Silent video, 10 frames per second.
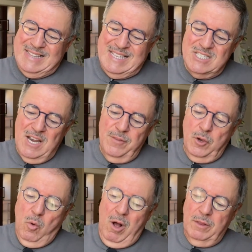these are the
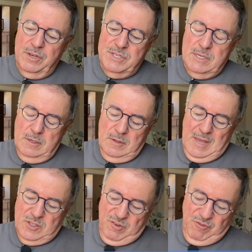qualities
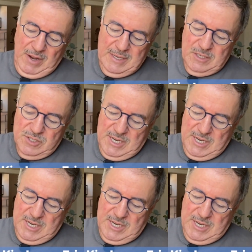that define us